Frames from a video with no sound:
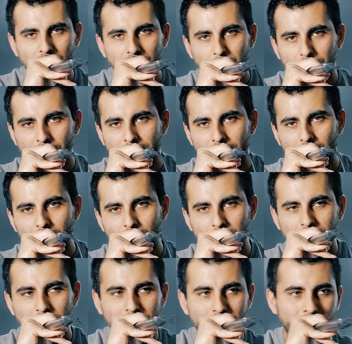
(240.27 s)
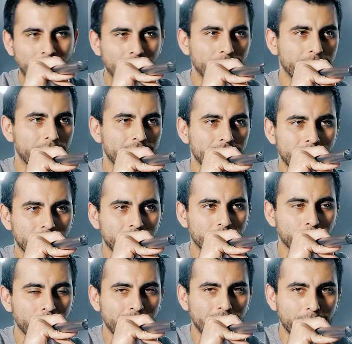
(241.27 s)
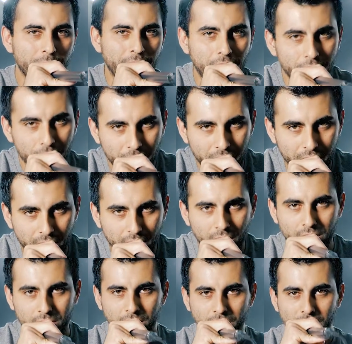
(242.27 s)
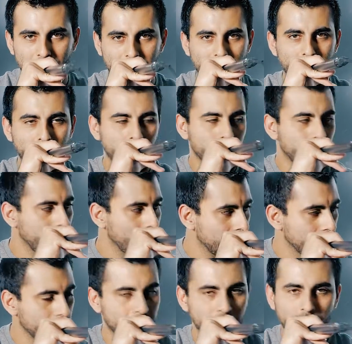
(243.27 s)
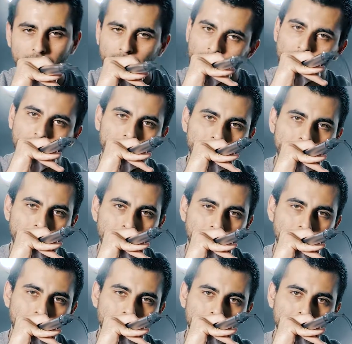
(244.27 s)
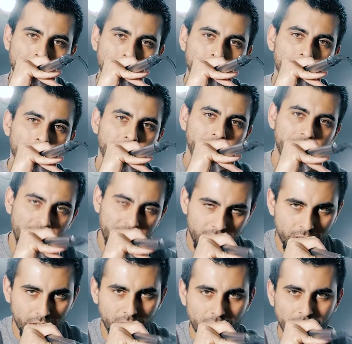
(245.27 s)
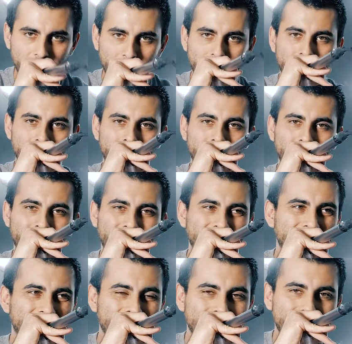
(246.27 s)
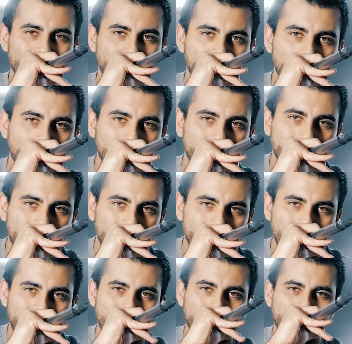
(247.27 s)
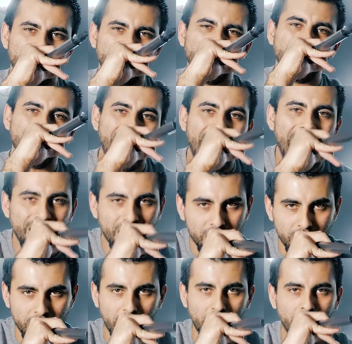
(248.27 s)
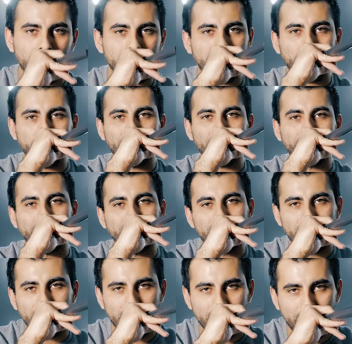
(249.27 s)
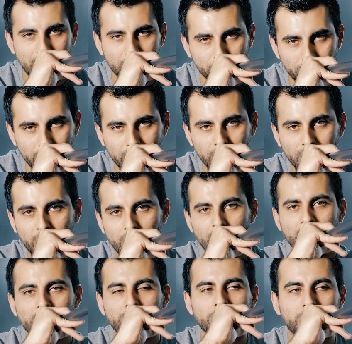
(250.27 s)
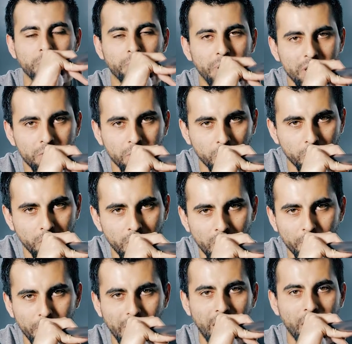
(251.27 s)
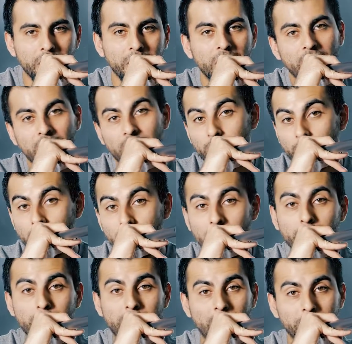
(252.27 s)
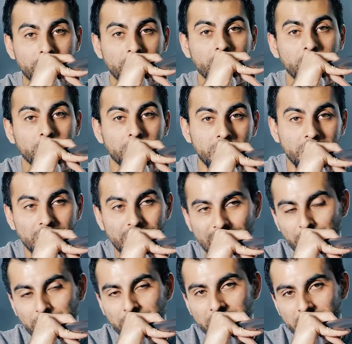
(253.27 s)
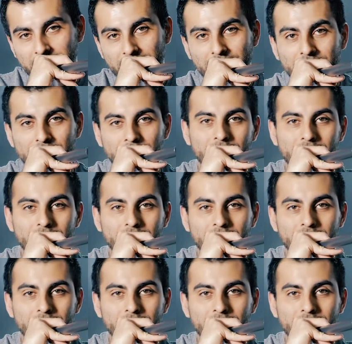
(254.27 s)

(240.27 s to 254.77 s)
everybody holding it down, but this is really about unity. So let's keep it real. Let's keep it, let's keep it professional and, and, and let, us show them what the, the, the D got because I don't think we have given a chance really to express what we're all about in real hip hop terms. And this competition